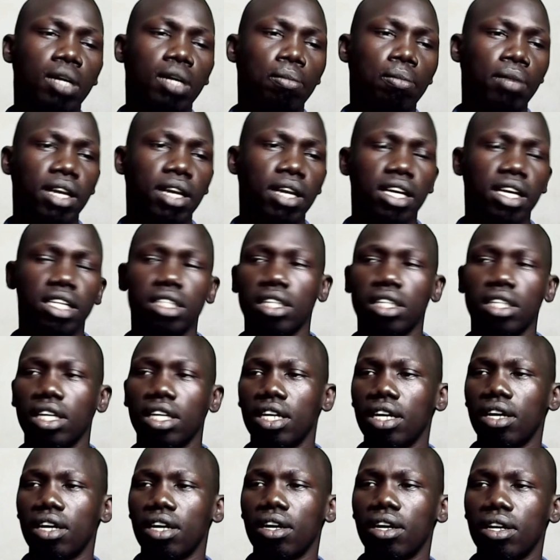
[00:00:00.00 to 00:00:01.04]
please
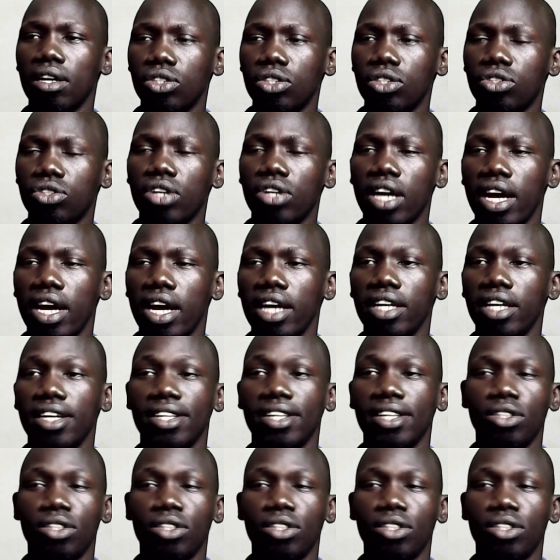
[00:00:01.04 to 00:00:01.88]
uh, try uh,